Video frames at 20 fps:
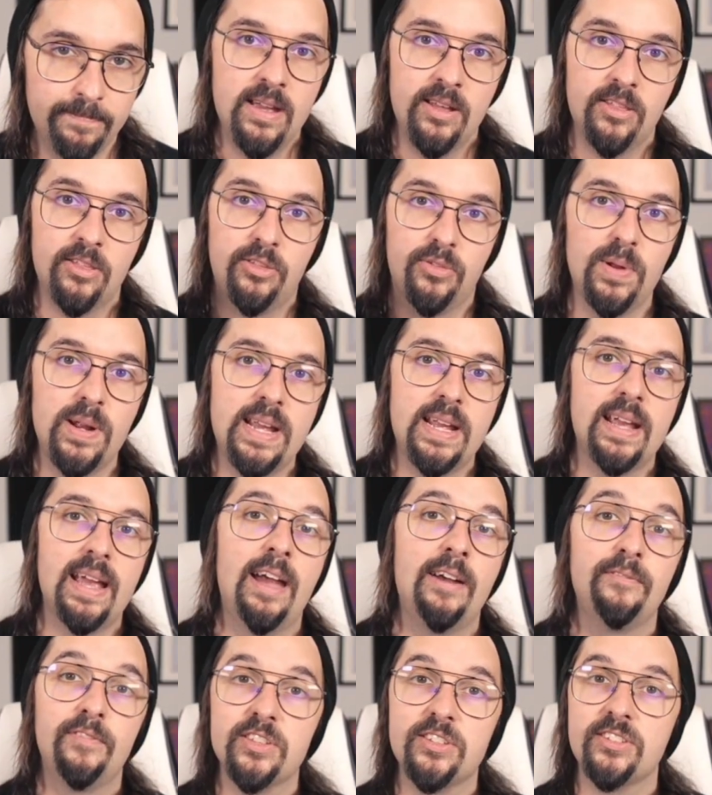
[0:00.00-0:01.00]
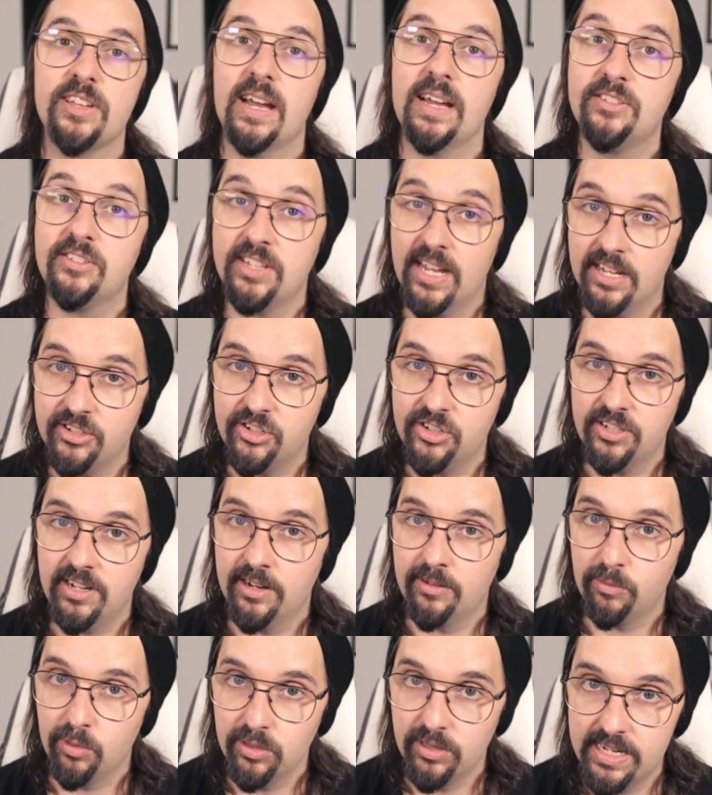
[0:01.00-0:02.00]
3, emphasize tension
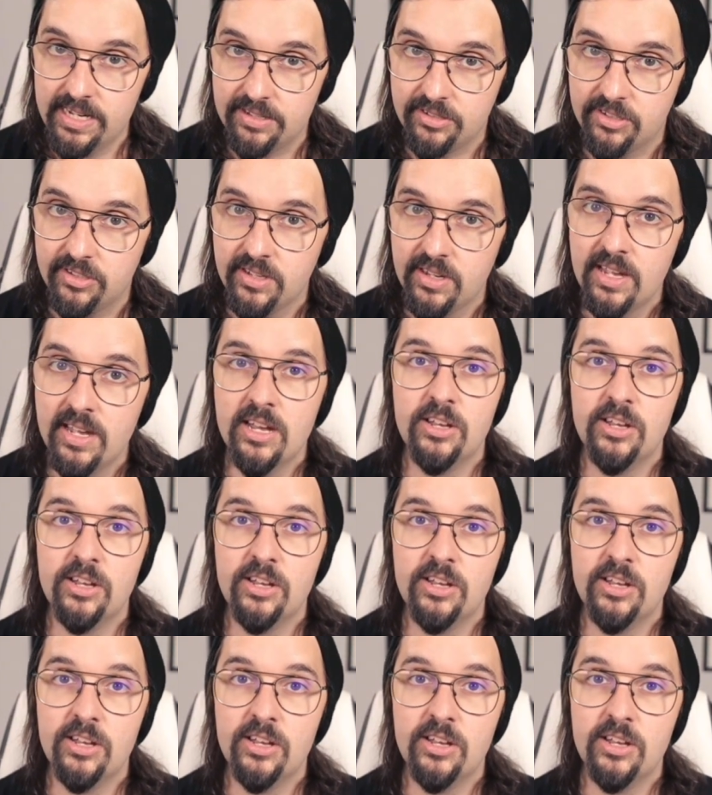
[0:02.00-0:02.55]
and release.